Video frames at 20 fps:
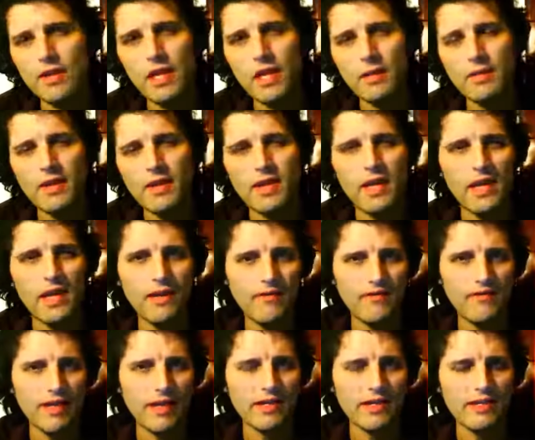you name
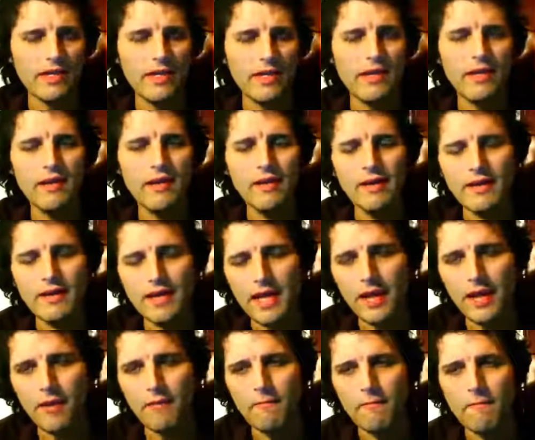it, it affects it.
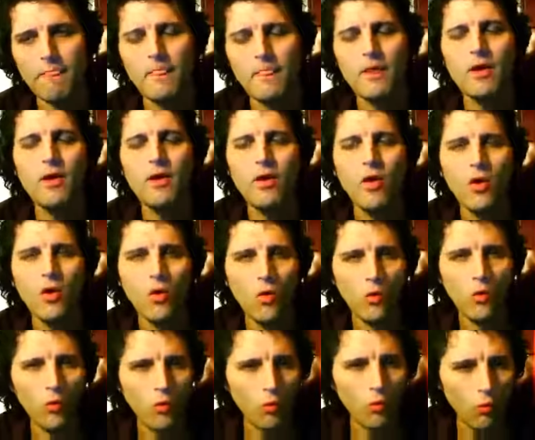Now,
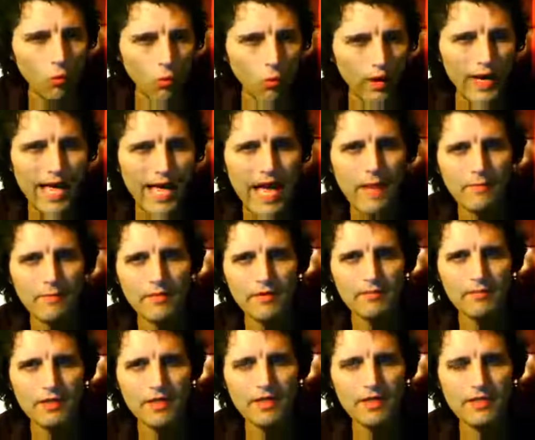what
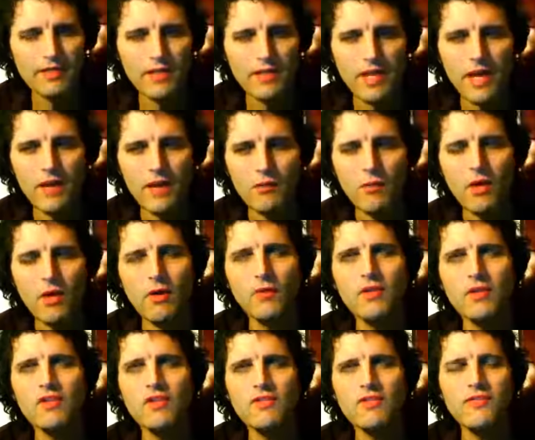happened because of that?
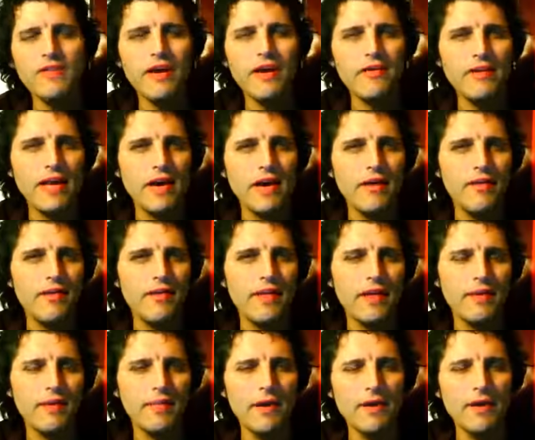Well, we just found
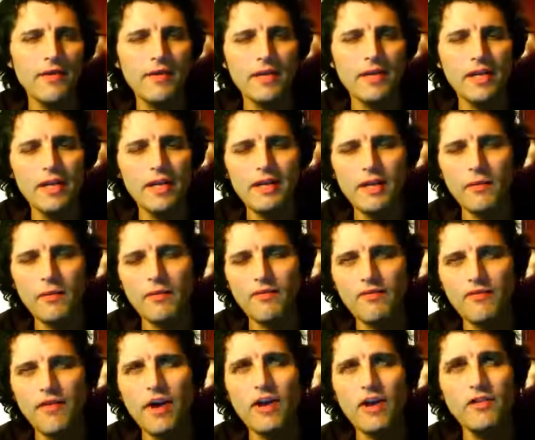out that apparently
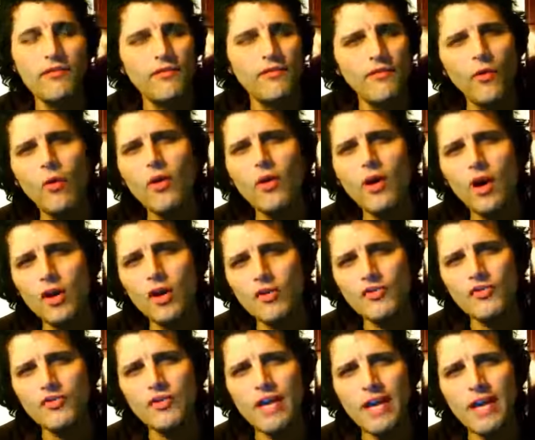they were fined
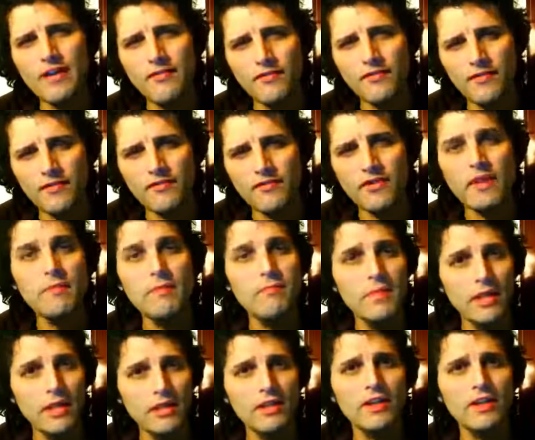$450
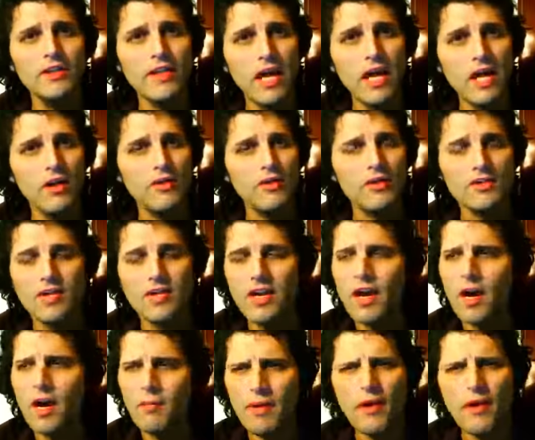million.
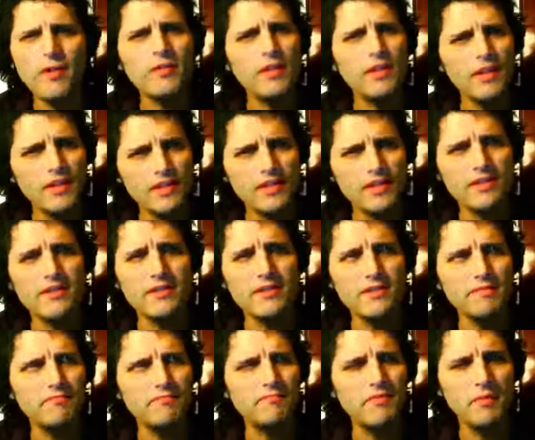Apparently this
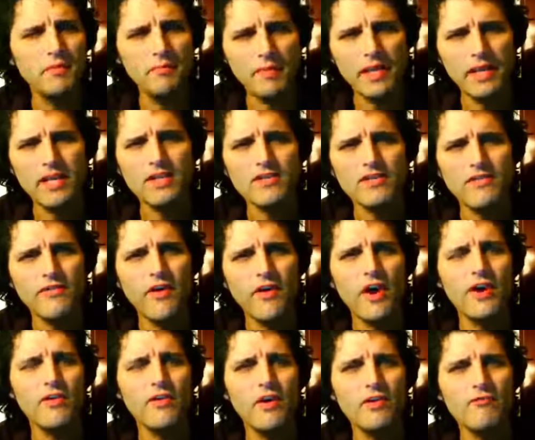is the
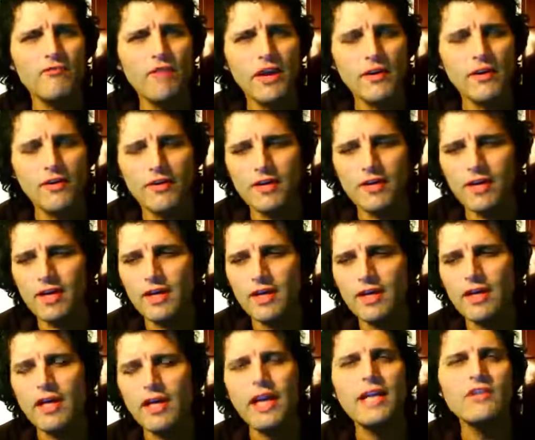biggest fine on
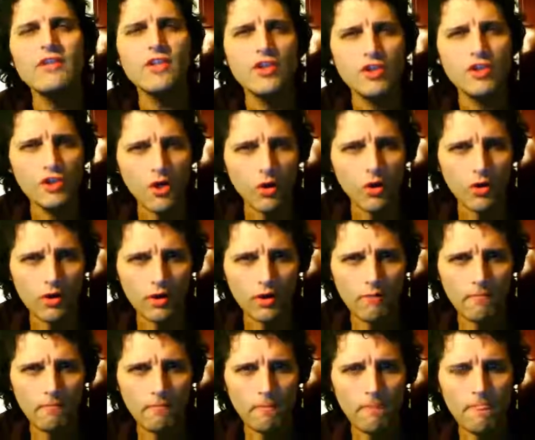record. It's a
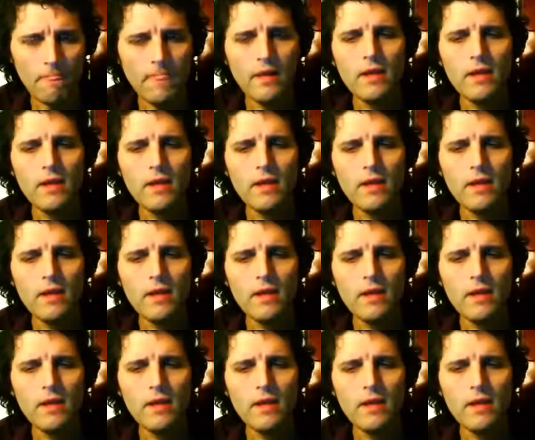joke.